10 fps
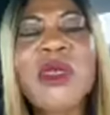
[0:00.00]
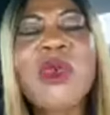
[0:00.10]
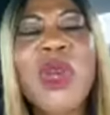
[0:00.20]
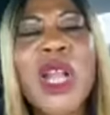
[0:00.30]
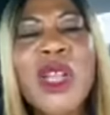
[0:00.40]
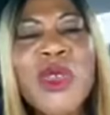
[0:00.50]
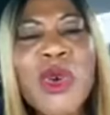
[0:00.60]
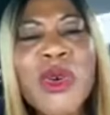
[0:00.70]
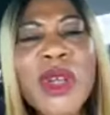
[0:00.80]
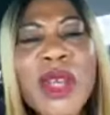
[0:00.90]
So
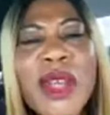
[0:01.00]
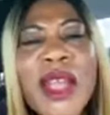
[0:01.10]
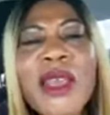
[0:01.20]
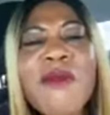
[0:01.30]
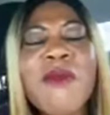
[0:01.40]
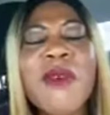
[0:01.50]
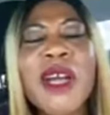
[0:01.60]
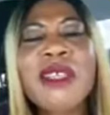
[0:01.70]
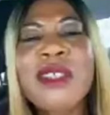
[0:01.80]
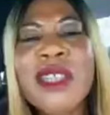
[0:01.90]
your life
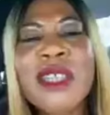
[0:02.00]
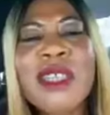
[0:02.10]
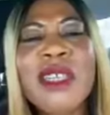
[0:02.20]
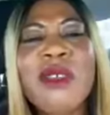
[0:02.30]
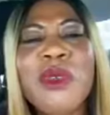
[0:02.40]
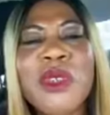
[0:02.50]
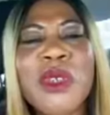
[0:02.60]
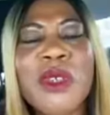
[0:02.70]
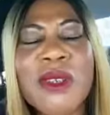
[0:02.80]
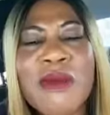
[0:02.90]
has taken a new turn,